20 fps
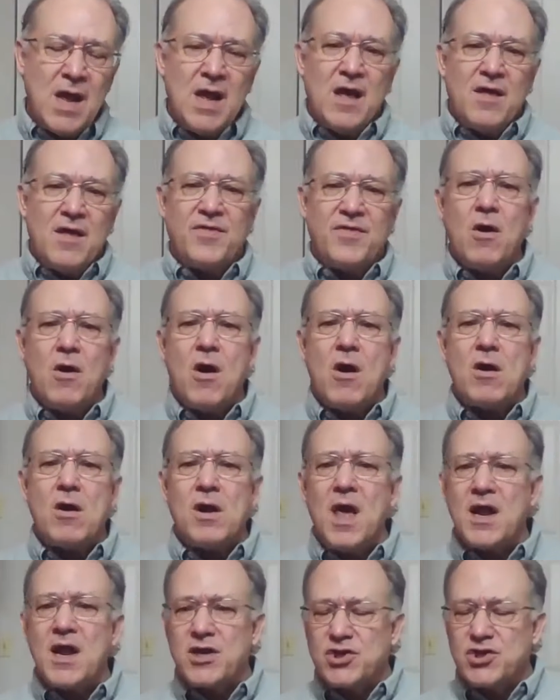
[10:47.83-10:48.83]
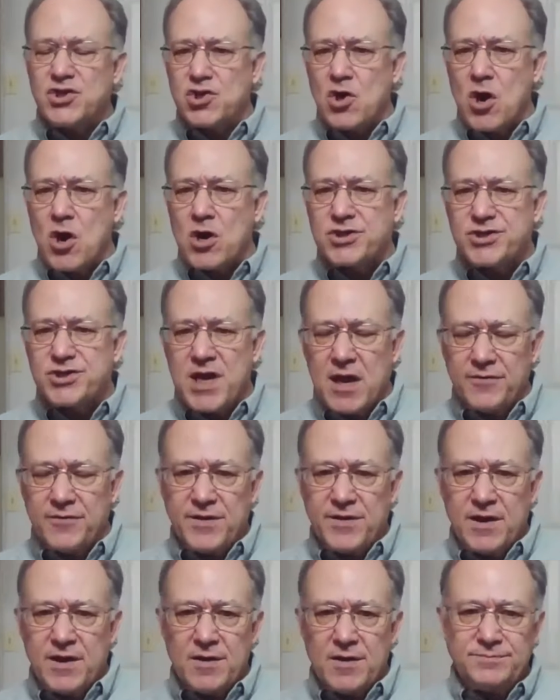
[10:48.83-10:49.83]
There are a lot of sharks out
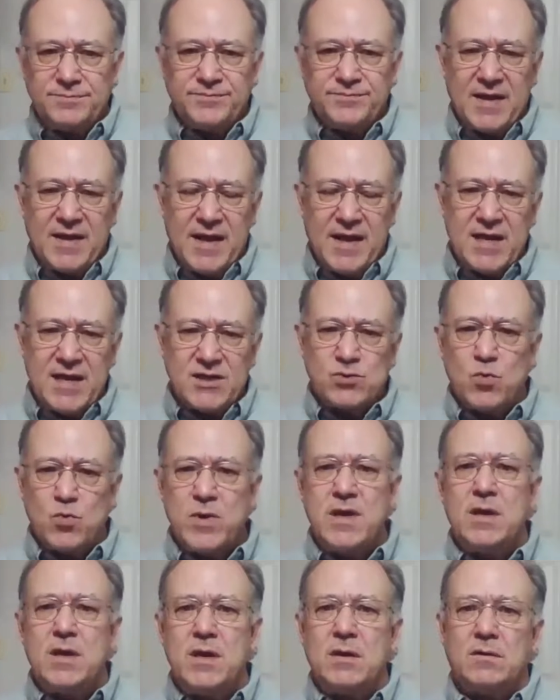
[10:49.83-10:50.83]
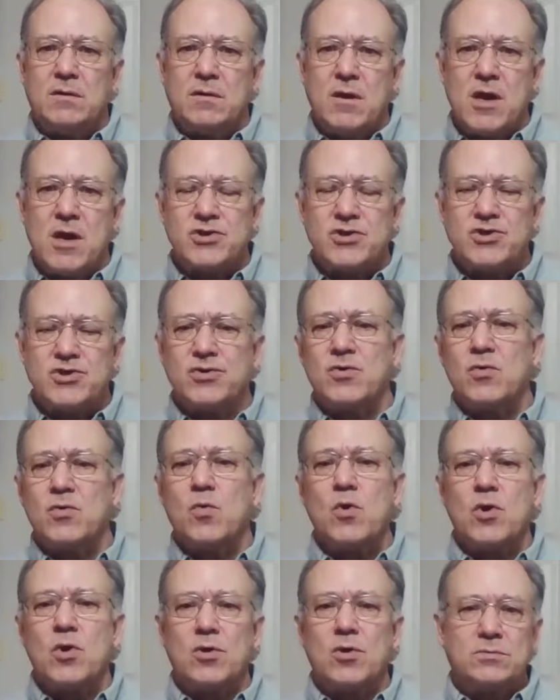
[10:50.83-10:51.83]
there that as we launch to the
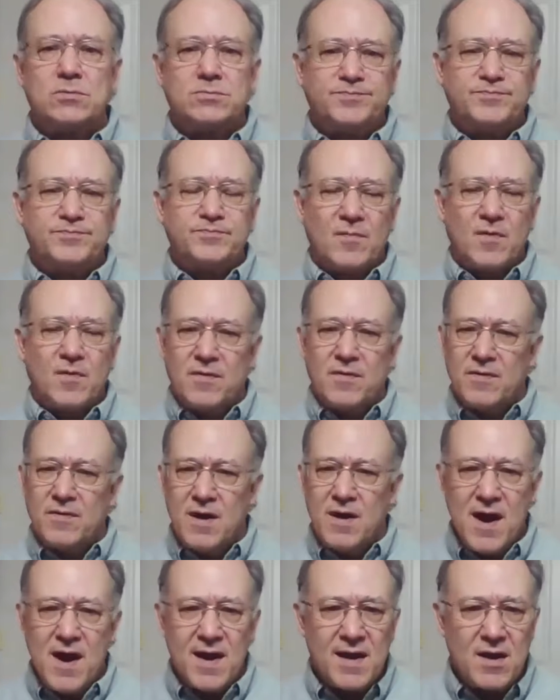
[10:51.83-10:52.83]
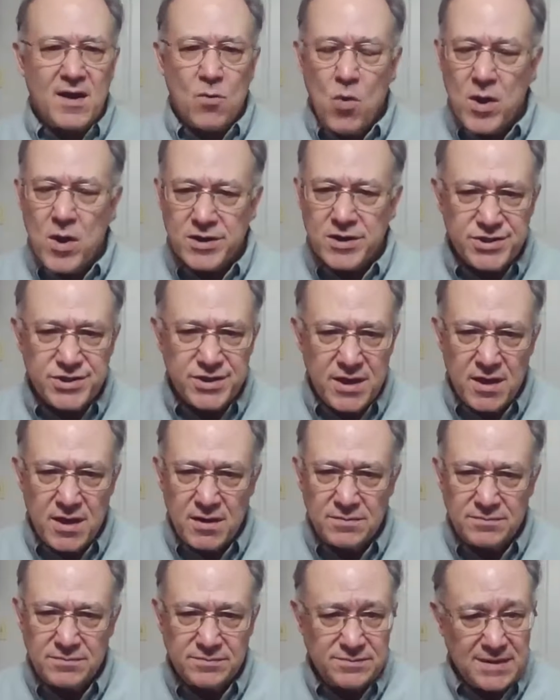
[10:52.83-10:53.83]
world, they're not going to want us
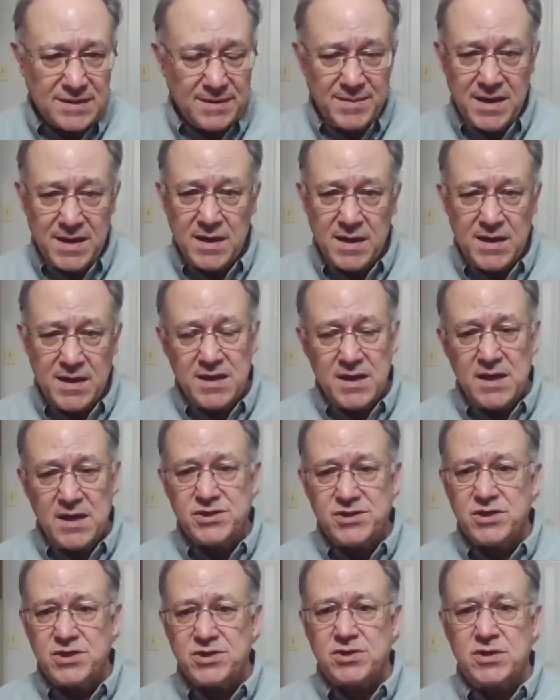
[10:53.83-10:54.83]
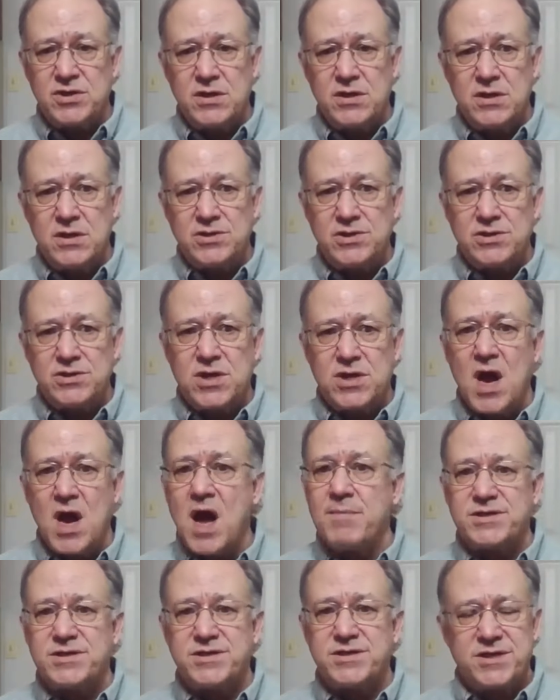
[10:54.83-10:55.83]
there. I mean, it's just
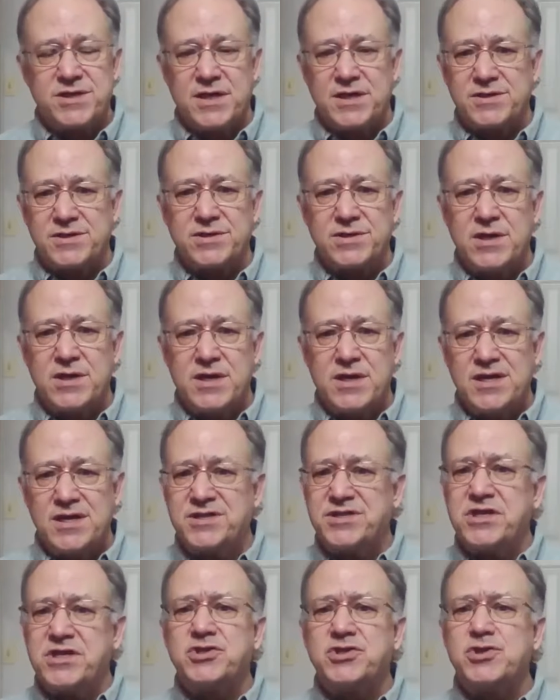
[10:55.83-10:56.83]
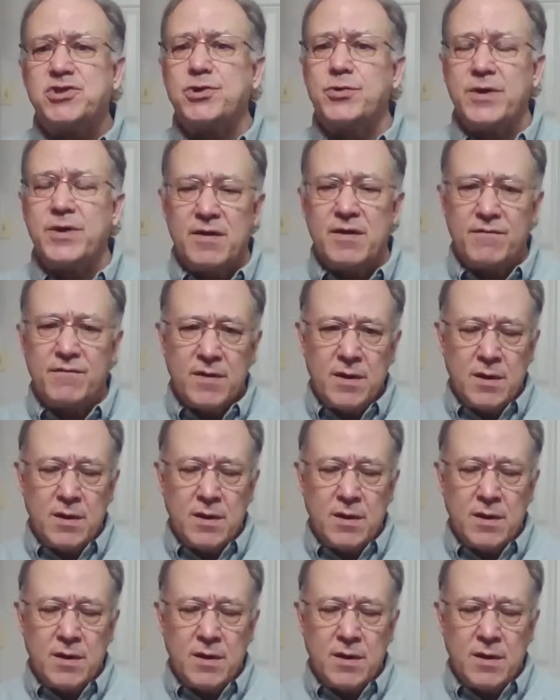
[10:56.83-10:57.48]
common sense. It's intuitive.